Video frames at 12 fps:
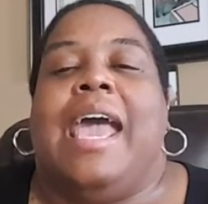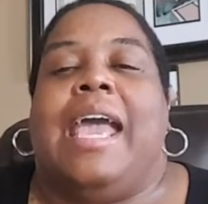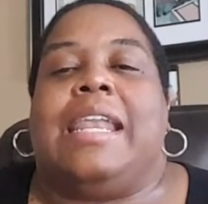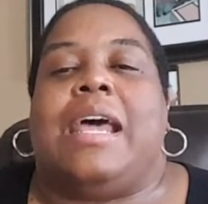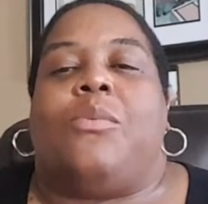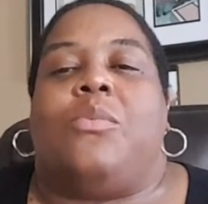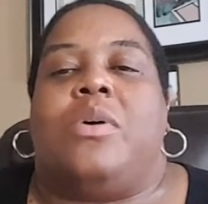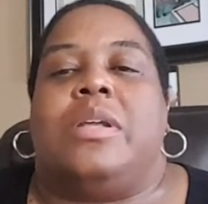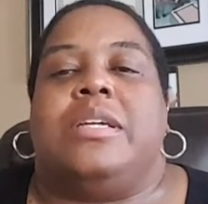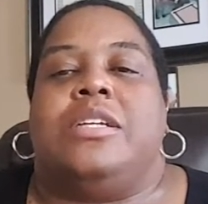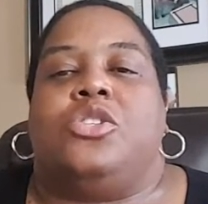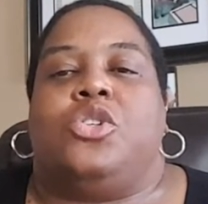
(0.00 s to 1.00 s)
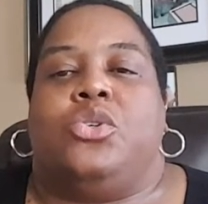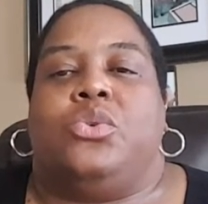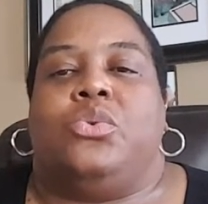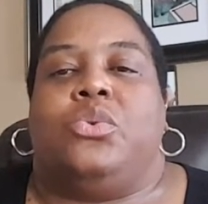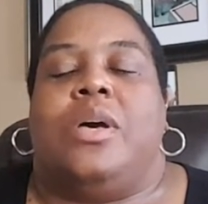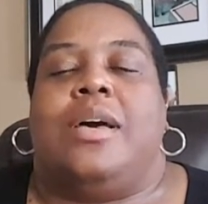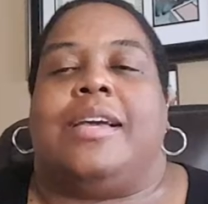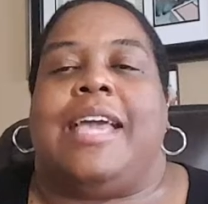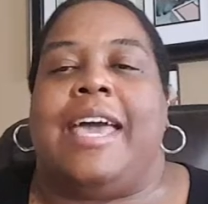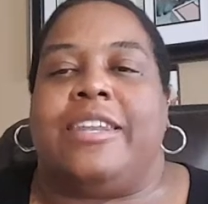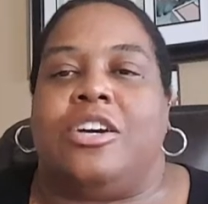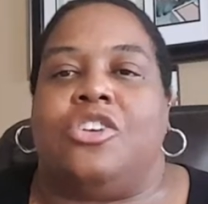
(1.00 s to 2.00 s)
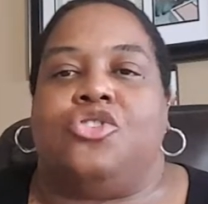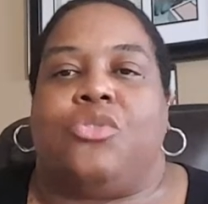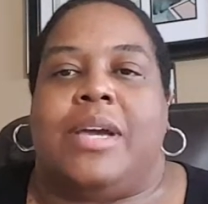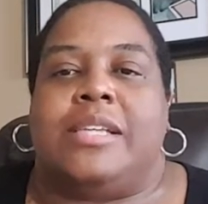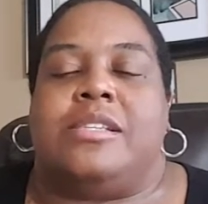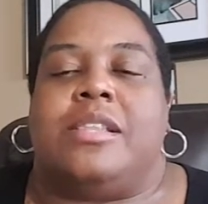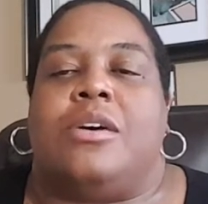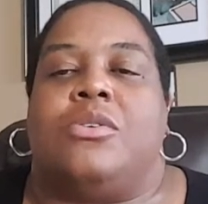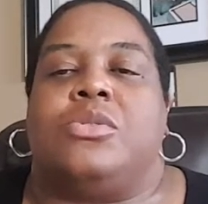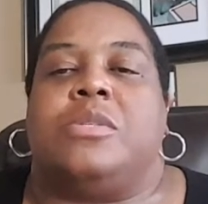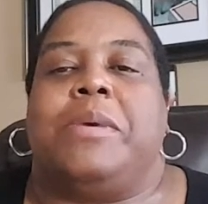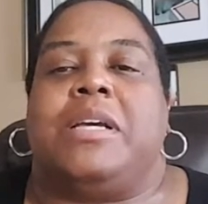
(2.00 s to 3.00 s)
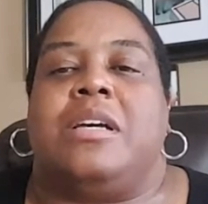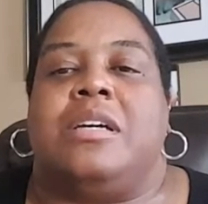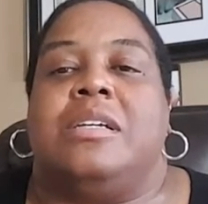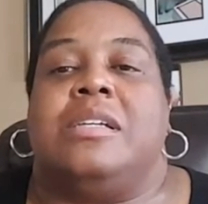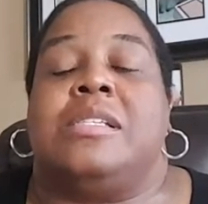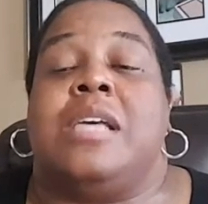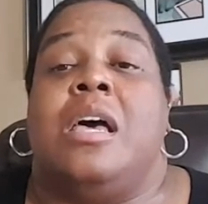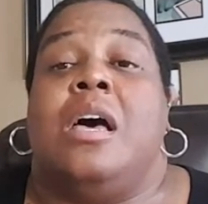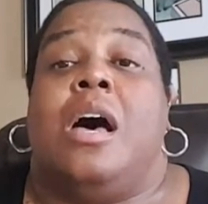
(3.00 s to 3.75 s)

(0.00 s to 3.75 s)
And I wanted to kind of address those because